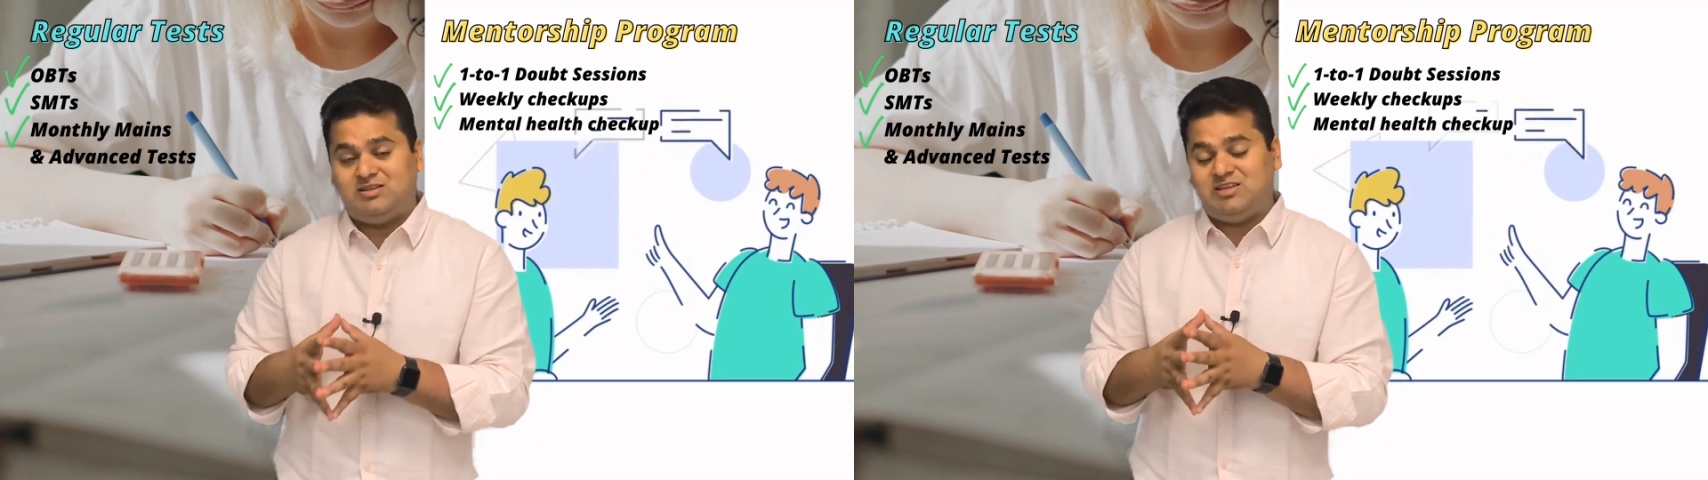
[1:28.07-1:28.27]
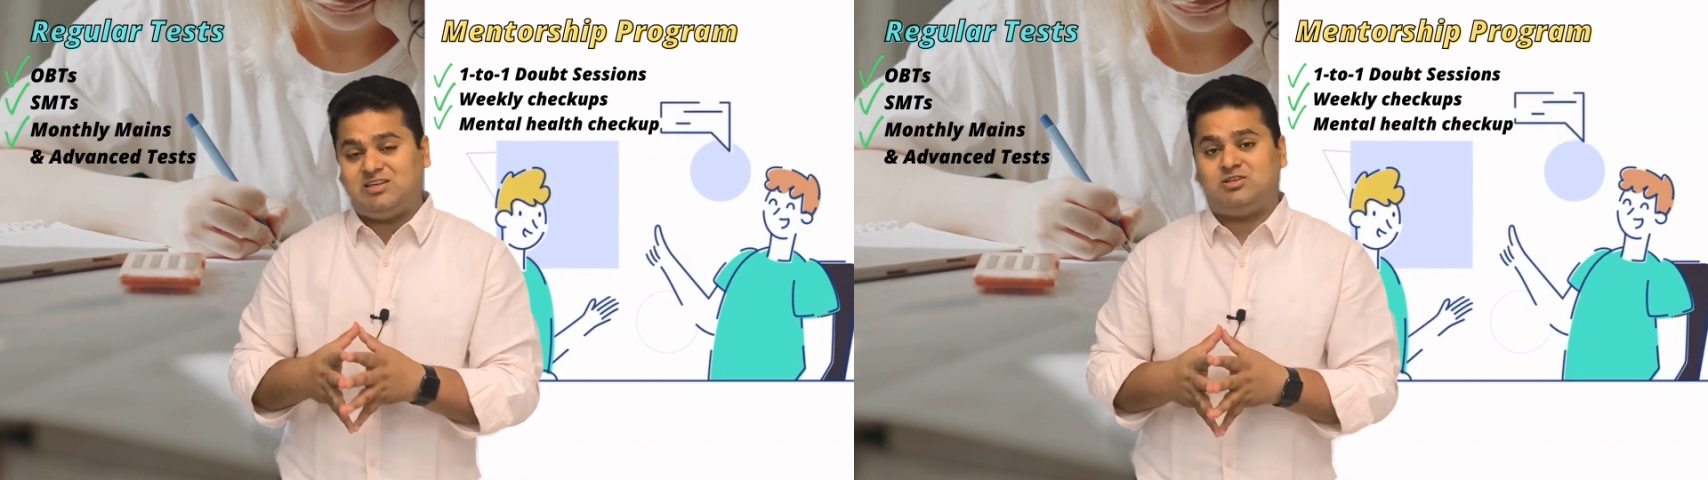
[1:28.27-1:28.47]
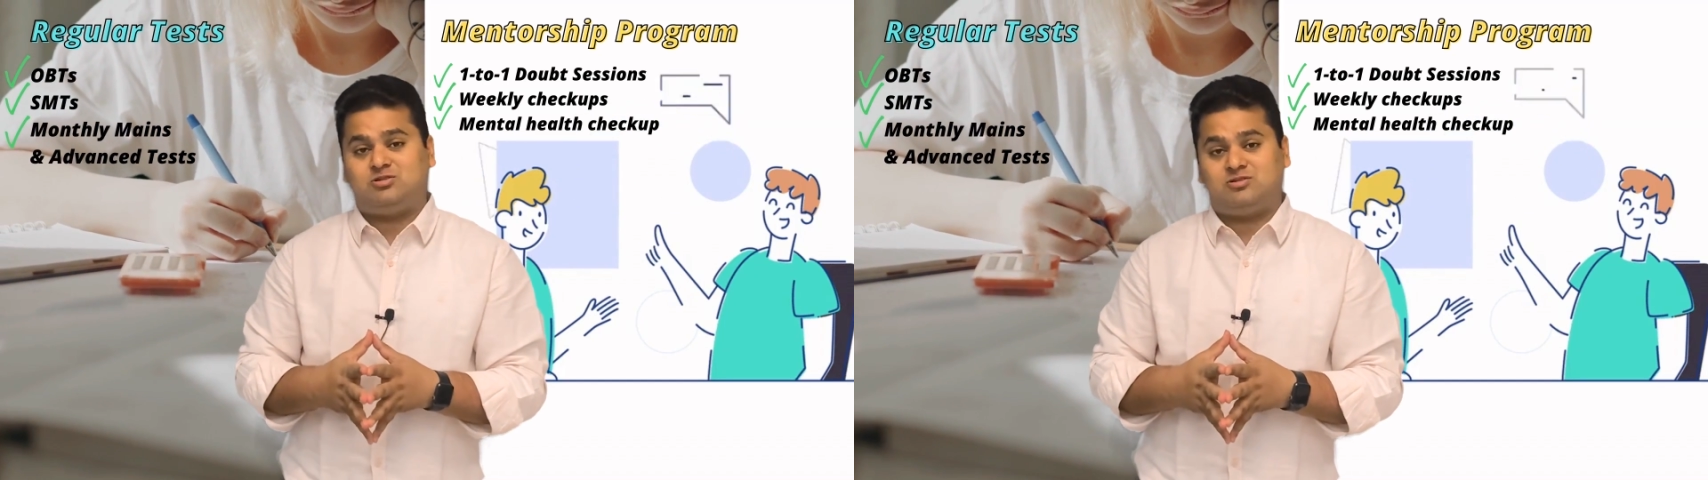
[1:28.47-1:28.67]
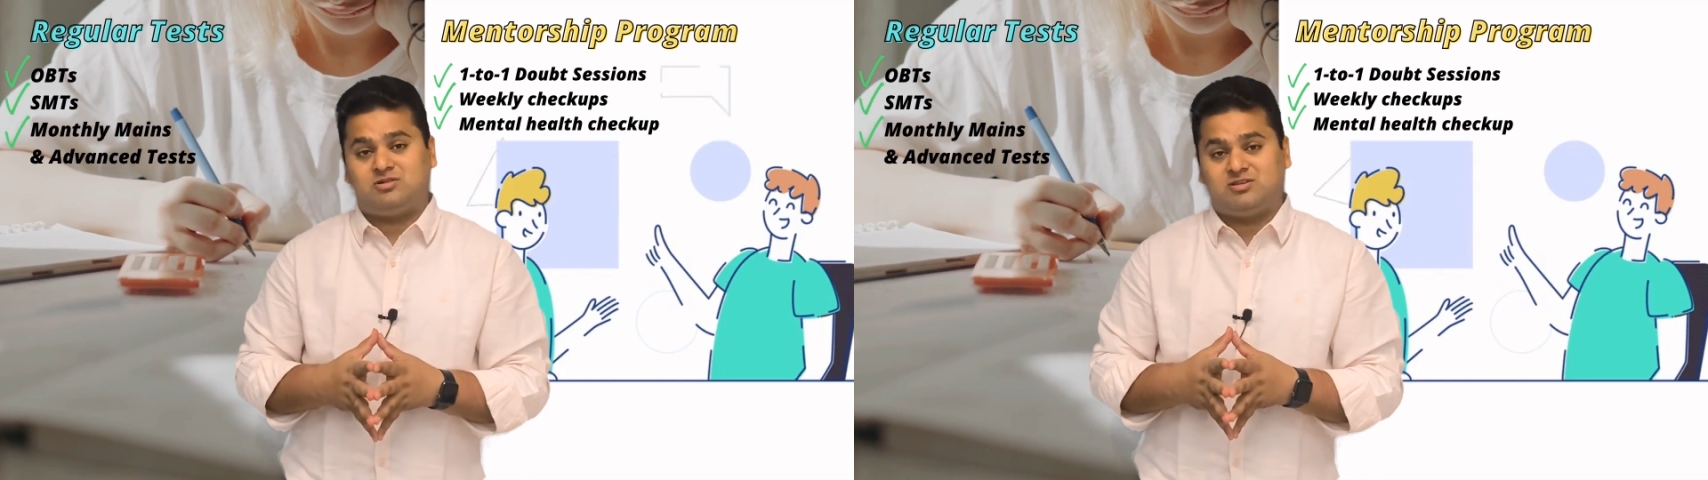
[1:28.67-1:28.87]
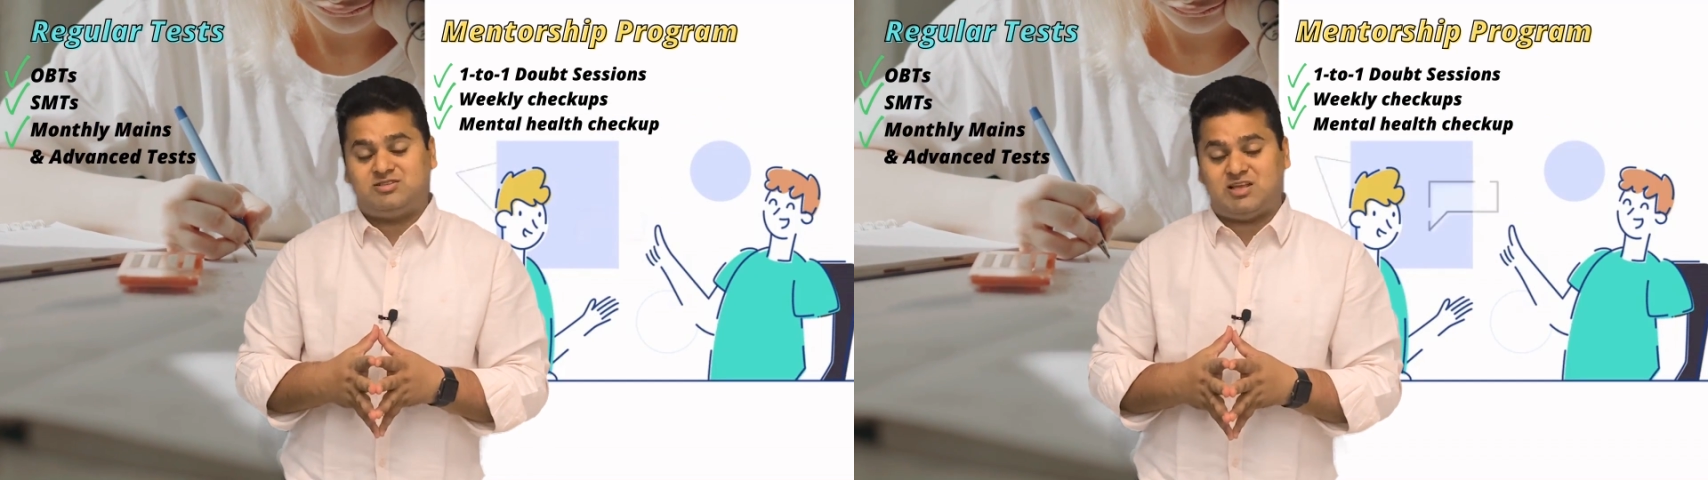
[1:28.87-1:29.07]
These
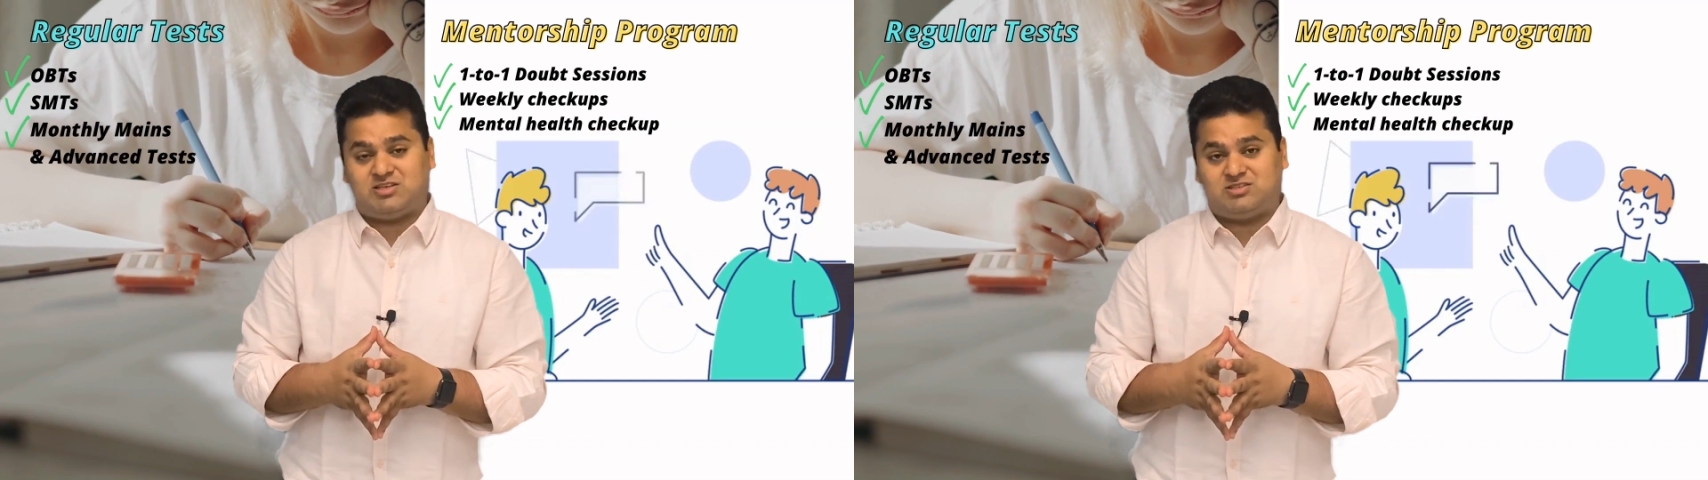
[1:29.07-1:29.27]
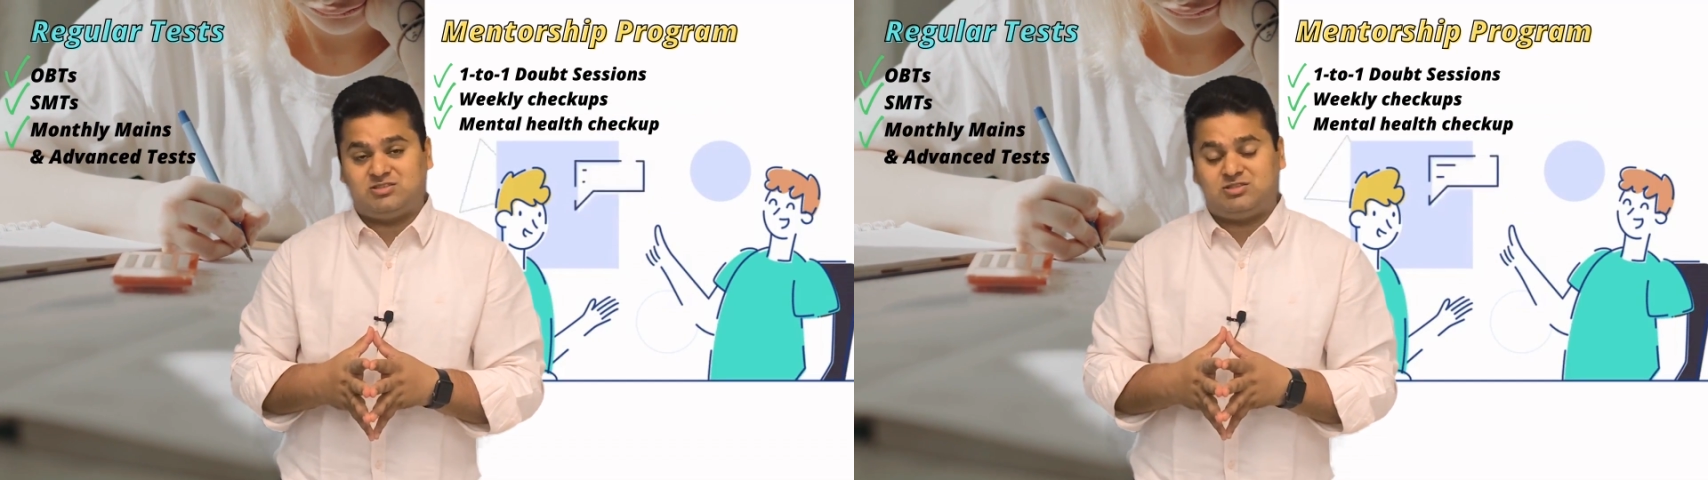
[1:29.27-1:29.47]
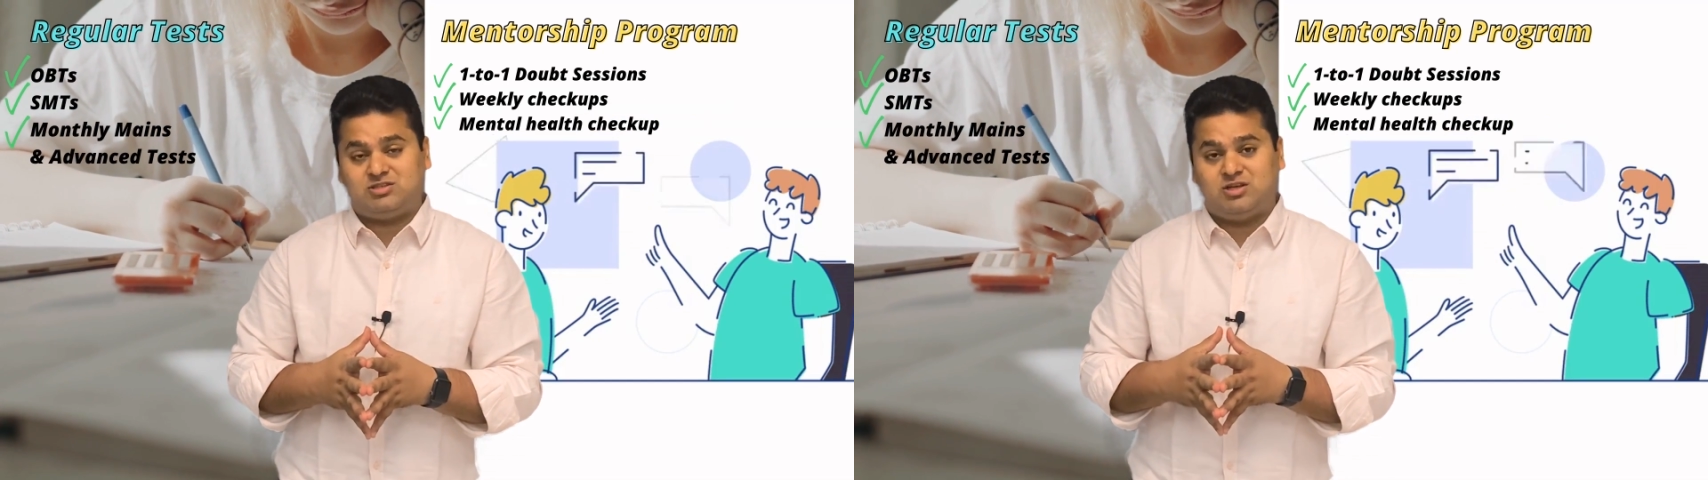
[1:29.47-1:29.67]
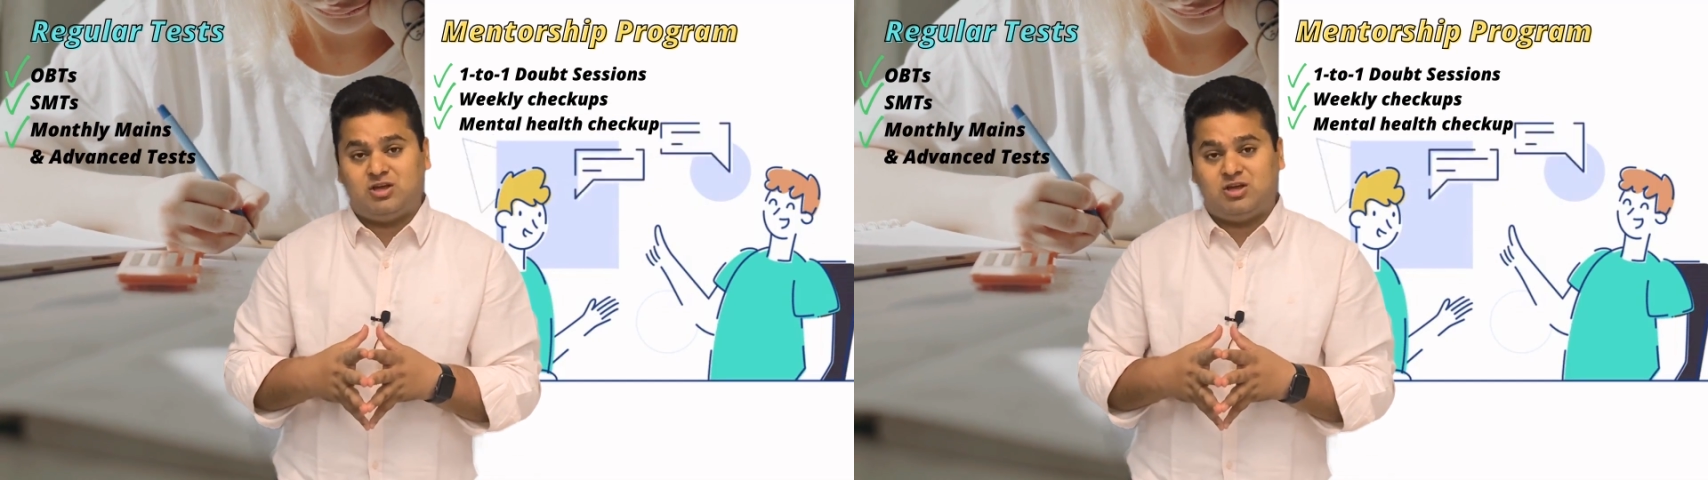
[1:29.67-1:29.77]
sessions